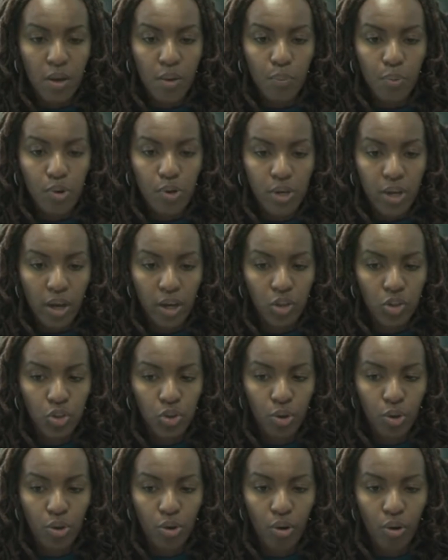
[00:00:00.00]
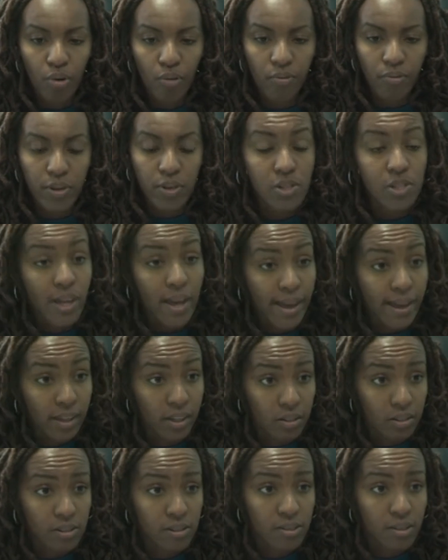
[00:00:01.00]
production of
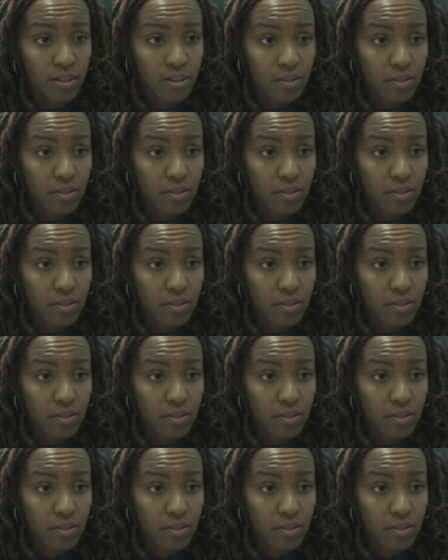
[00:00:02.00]
tiles